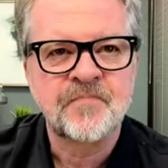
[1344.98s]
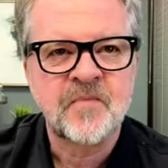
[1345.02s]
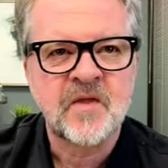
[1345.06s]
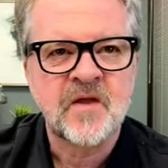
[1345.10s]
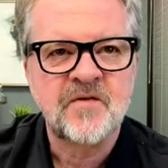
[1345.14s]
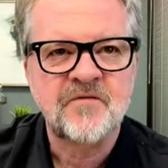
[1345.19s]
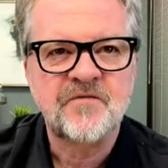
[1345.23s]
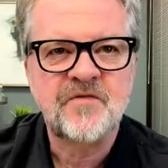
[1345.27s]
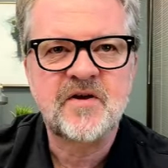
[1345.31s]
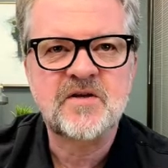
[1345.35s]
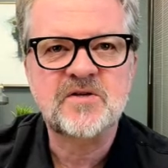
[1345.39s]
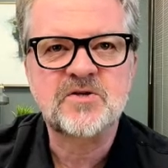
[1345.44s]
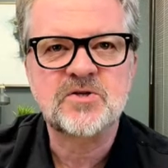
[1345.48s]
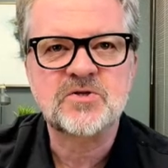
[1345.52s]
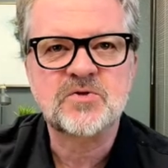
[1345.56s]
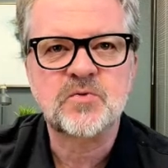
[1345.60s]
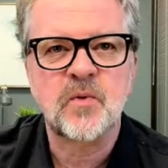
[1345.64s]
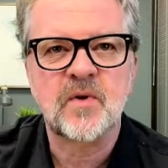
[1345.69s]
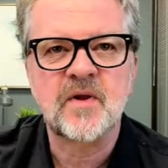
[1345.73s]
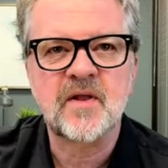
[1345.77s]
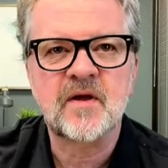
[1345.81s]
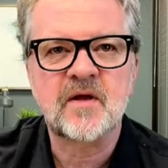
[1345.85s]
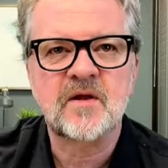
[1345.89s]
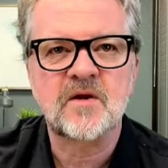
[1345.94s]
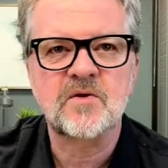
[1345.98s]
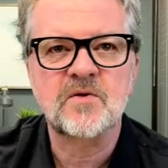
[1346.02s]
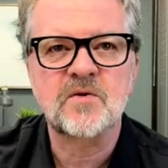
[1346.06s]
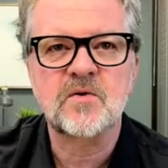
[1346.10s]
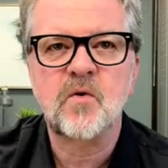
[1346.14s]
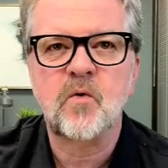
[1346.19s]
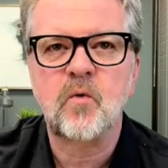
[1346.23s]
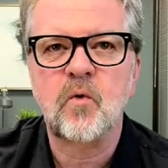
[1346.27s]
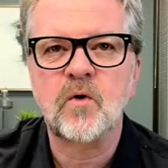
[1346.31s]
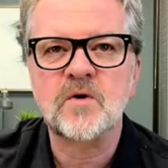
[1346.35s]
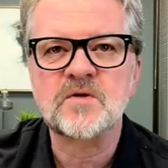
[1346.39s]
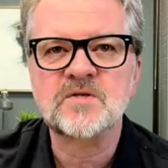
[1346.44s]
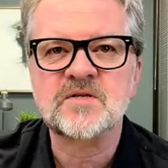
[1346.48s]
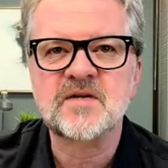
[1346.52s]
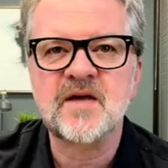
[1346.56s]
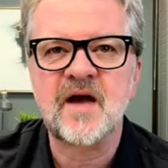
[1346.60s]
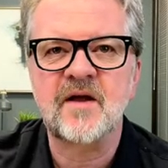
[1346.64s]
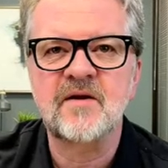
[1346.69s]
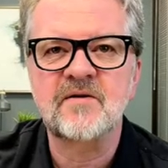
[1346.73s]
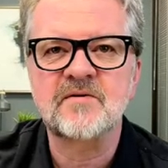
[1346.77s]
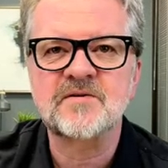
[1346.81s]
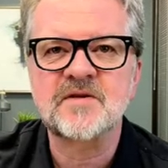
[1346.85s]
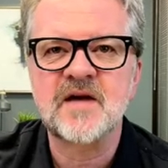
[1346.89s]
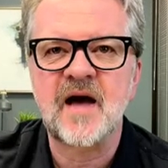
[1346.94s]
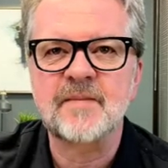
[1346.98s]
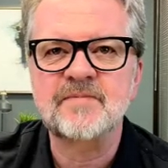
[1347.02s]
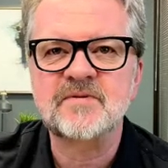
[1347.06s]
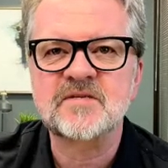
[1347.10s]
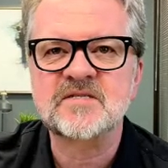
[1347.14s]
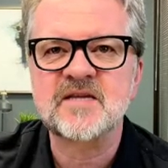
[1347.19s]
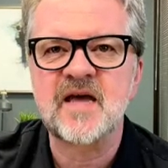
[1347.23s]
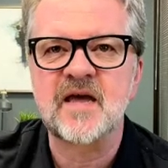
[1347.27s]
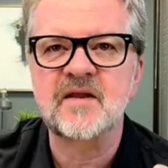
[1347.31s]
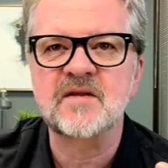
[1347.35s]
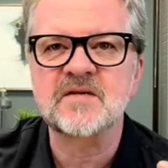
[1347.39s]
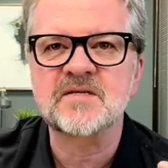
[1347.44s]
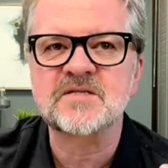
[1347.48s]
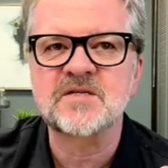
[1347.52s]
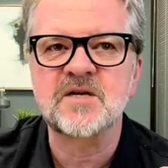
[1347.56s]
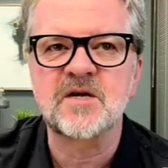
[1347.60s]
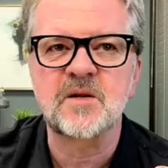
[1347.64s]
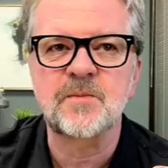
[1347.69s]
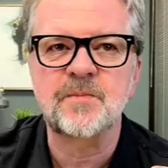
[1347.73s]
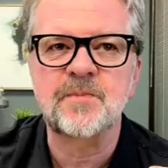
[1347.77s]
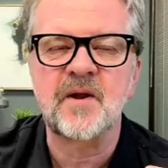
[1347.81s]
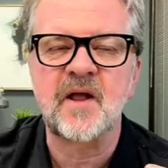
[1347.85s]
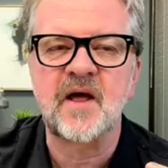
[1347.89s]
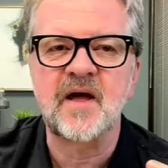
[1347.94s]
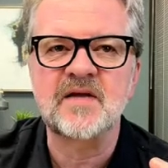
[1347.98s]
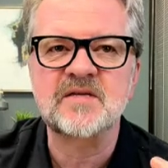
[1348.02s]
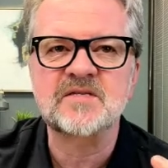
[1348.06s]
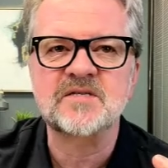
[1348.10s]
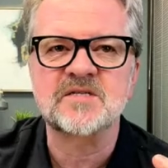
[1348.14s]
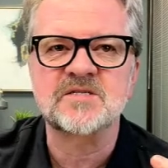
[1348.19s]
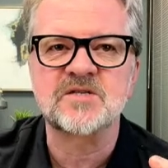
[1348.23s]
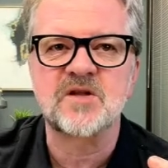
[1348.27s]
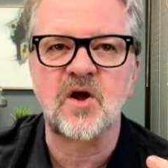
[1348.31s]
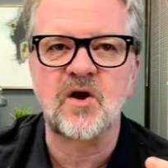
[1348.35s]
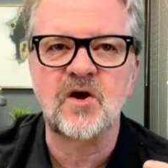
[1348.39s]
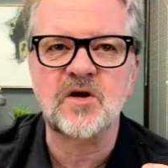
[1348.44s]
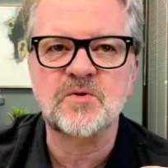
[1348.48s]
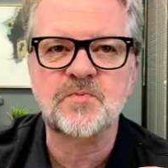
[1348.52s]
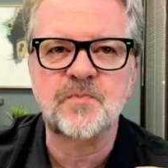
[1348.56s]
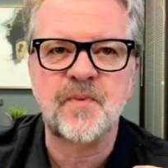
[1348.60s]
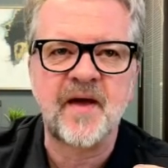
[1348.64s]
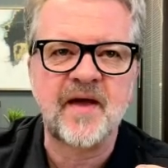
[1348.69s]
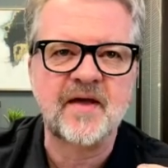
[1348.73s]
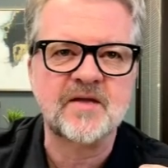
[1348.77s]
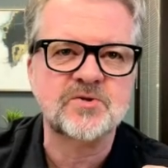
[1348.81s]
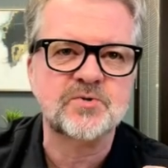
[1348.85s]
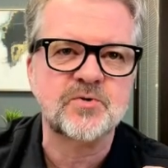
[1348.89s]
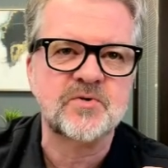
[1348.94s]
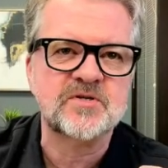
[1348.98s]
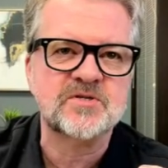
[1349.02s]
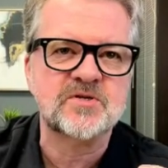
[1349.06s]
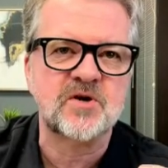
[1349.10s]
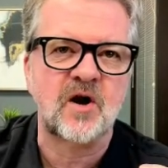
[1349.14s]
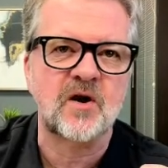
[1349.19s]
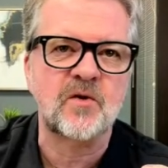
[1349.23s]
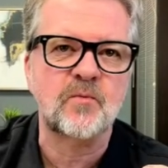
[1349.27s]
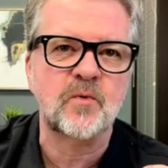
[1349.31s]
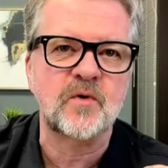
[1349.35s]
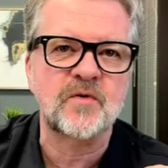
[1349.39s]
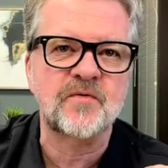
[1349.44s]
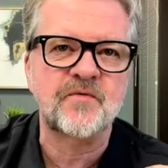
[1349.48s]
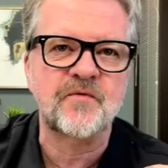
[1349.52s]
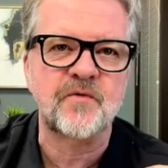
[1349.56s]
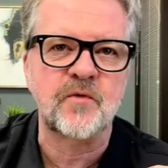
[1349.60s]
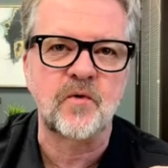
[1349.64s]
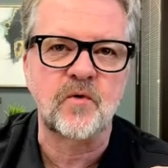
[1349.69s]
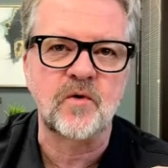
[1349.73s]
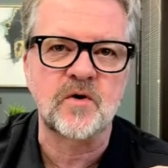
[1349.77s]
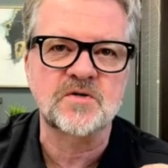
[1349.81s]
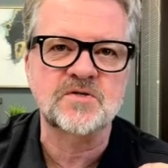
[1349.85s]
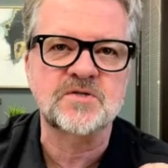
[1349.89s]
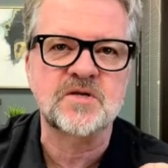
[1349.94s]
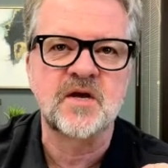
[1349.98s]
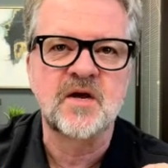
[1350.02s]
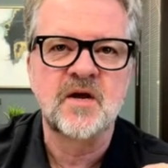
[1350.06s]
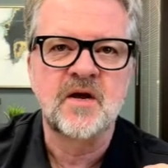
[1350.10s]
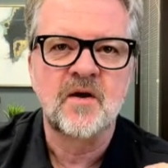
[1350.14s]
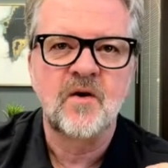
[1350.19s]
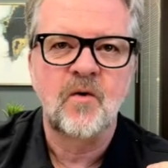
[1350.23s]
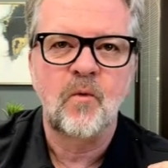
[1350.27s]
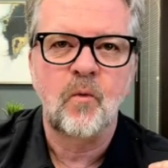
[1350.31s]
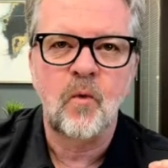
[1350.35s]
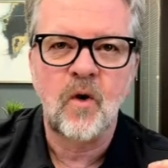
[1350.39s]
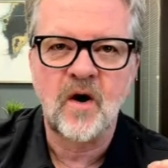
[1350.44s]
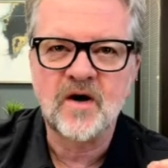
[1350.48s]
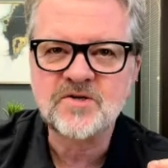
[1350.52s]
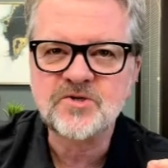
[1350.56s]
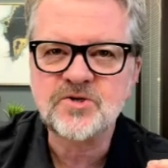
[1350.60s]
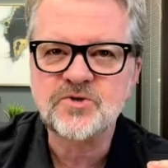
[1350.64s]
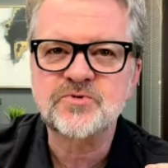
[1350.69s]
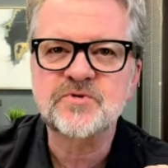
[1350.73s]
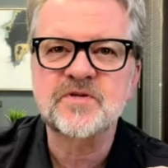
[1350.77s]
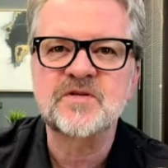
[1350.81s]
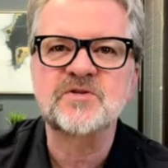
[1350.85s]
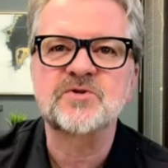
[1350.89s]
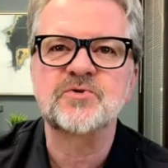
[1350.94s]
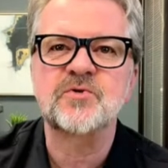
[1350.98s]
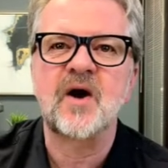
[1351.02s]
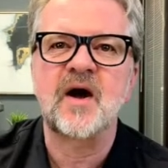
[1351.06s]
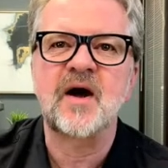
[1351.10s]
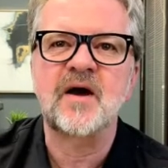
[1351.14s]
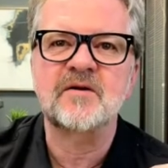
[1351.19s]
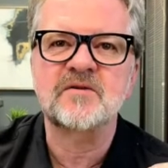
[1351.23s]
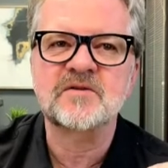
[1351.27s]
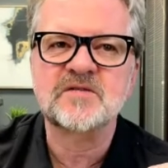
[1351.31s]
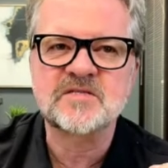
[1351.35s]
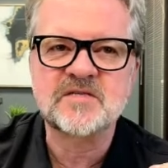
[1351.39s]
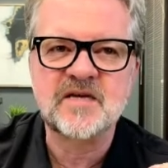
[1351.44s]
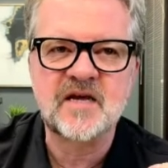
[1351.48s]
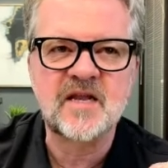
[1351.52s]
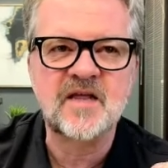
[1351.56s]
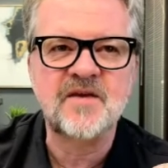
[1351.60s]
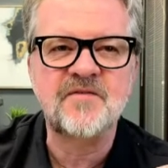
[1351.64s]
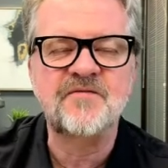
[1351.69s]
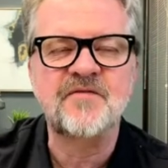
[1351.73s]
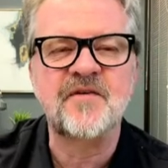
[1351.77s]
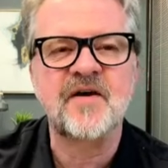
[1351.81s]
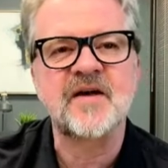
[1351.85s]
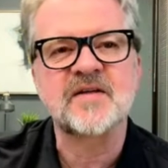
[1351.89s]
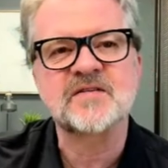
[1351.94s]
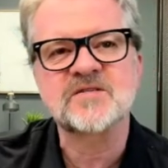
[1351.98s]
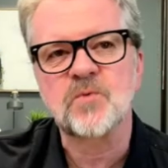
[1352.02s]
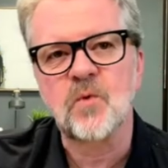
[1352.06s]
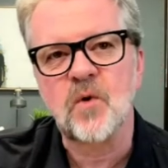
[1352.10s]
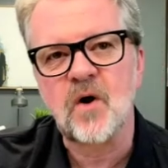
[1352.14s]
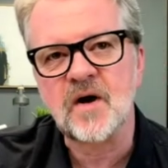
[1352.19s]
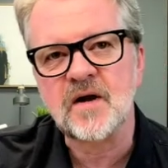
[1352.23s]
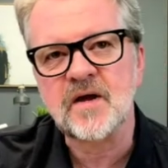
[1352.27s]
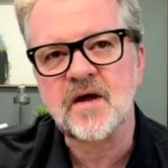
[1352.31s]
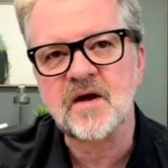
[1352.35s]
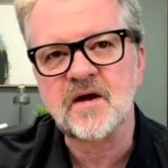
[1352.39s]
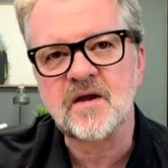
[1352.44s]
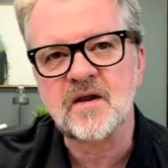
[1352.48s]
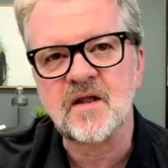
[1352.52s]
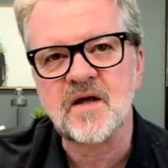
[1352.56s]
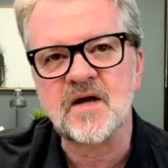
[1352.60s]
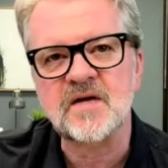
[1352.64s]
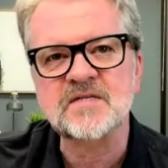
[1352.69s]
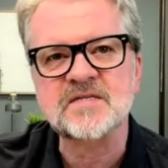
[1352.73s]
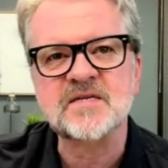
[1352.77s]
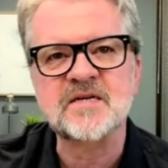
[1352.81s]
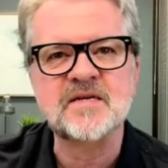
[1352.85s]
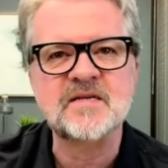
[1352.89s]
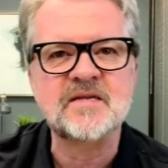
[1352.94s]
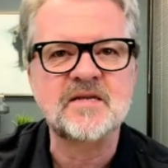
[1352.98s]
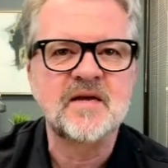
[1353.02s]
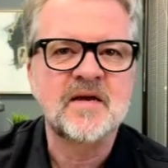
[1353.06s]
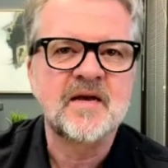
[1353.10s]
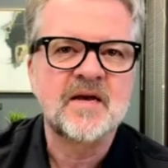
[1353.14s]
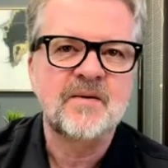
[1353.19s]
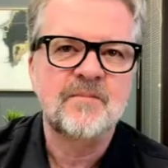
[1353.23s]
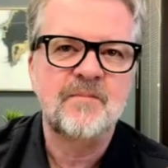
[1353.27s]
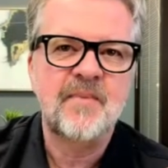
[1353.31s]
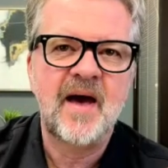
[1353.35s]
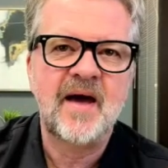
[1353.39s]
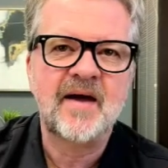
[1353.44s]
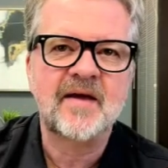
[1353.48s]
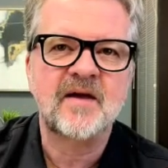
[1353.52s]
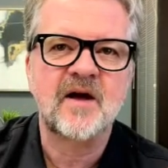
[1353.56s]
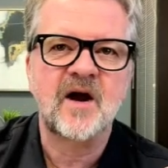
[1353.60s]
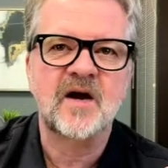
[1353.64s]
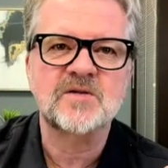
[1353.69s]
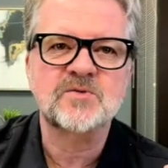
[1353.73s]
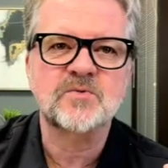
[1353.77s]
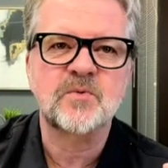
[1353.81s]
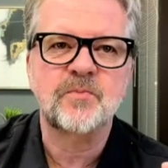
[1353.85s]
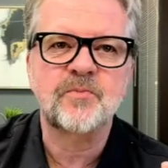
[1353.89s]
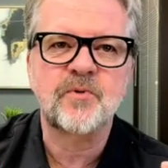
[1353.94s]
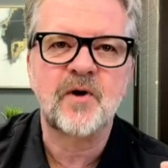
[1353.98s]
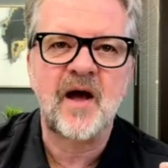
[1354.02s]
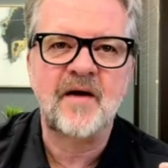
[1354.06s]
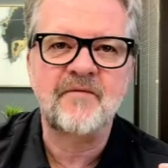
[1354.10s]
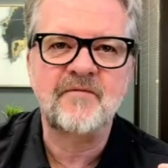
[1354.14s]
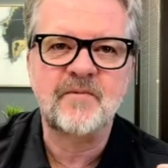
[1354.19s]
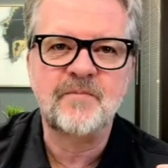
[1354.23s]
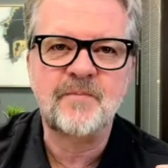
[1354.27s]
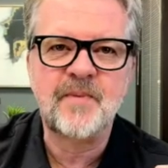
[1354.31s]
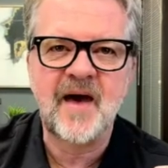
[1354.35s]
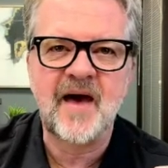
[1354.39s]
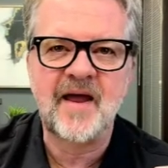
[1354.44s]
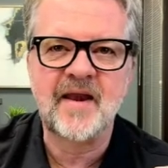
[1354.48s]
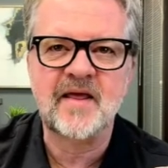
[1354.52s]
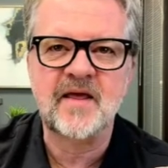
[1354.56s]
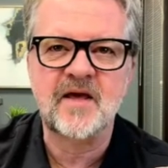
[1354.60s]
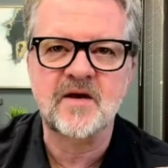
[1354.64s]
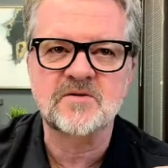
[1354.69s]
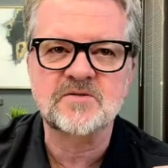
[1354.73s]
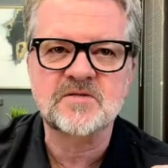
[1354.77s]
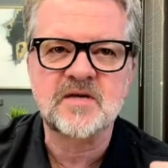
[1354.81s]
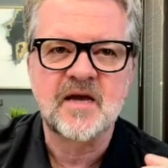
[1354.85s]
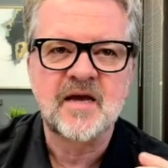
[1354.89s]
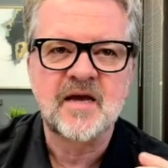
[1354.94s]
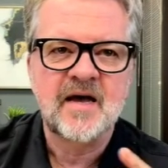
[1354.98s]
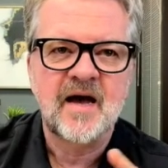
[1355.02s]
Features will include quartz countertops, stainless steel appliances, large pantries, hardwood floors, washers and dryers, ceiling fans, a walk-in closet, backyards with private patios.